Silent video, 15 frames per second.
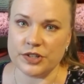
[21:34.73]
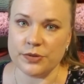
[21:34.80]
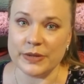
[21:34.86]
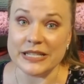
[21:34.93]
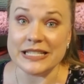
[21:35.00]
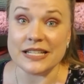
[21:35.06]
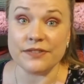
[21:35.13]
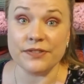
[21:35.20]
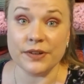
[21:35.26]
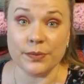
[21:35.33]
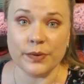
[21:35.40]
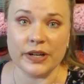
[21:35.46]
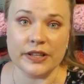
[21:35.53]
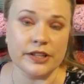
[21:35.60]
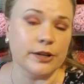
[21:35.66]
to a different
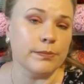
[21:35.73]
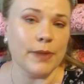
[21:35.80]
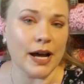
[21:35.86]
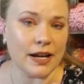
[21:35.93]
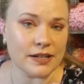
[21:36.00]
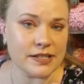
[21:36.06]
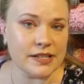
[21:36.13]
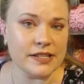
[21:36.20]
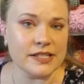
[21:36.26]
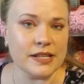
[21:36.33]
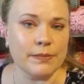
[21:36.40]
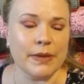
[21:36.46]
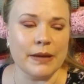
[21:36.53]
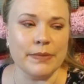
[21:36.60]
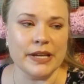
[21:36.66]
one of their boxes
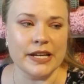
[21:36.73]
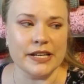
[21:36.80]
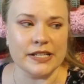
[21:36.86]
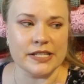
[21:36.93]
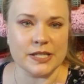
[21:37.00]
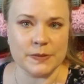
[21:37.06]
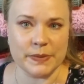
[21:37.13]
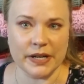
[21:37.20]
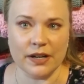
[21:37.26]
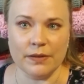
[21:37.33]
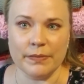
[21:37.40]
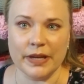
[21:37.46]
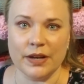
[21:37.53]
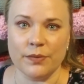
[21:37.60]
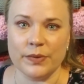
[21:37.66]
and maybe
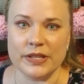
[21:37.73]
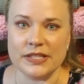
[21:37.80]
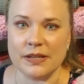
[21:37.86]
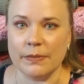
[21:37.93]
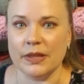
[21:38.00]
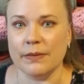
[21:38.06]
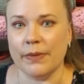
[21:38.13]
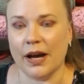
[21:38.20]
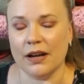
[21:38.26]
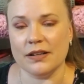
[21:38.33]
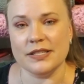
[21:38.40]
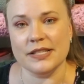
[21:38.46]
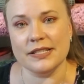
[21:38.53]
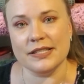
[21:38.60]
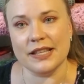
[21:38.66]
experiment with some of the
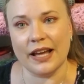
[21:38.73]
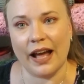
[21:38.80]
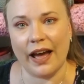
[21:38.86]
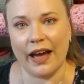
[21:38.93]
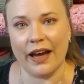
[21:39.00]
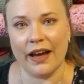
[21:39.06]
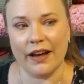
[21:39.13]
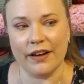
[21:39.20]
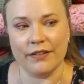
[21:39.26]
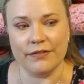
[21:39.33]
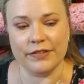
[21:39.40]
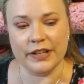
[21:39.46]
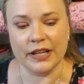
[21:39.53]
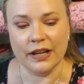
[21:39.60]
boxes that have